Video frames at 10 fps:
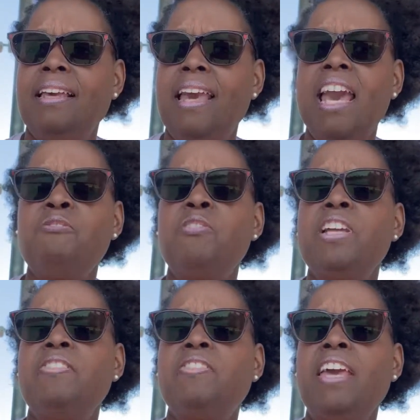
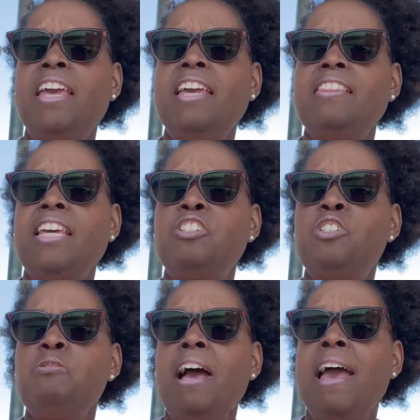Everything that
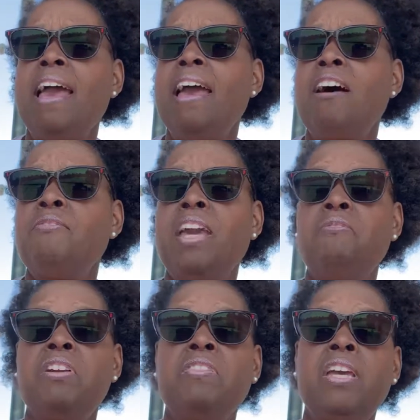you have,
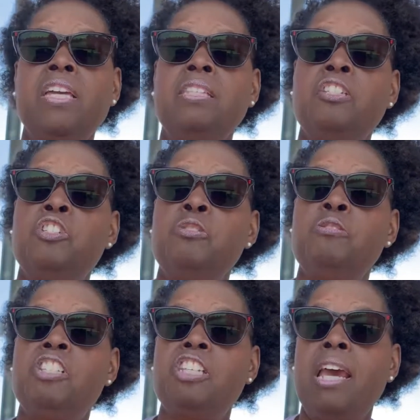everything that you
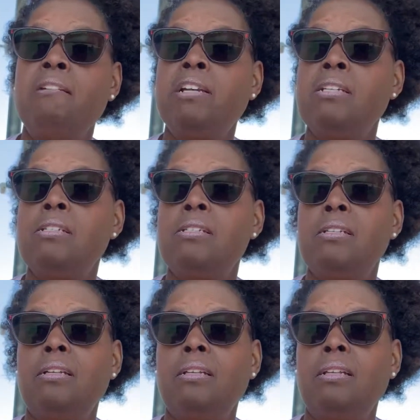cherish
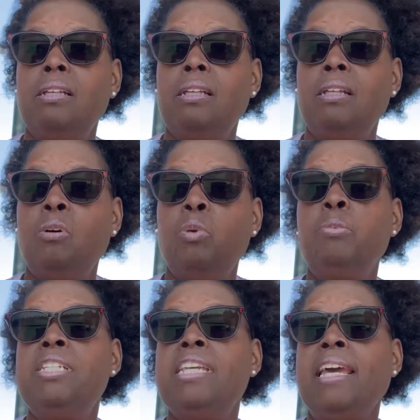will be
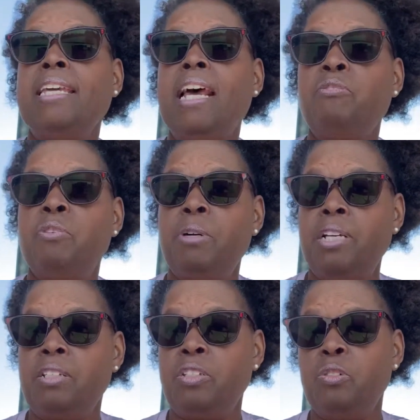taken out from
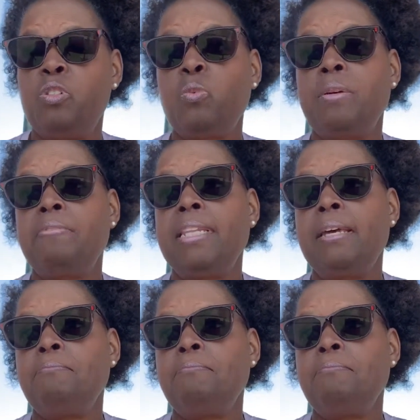under you swiftly.